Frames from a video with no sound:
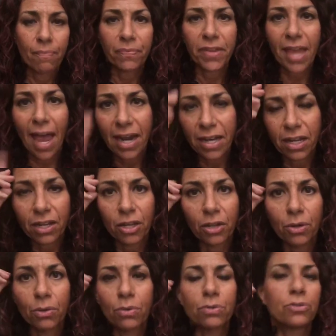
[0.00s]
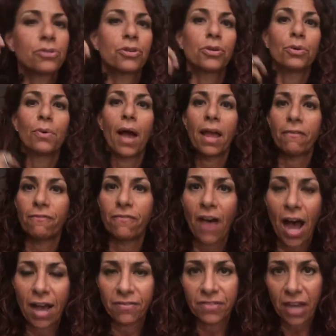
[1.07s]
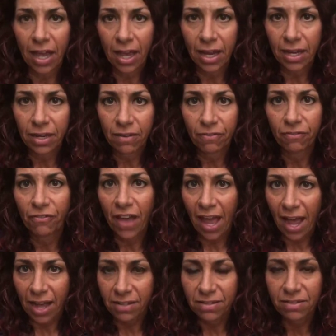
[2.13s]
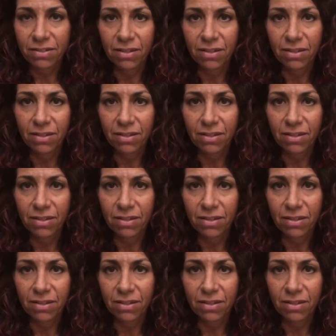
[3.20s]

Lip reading: getting you to a 5-day fast.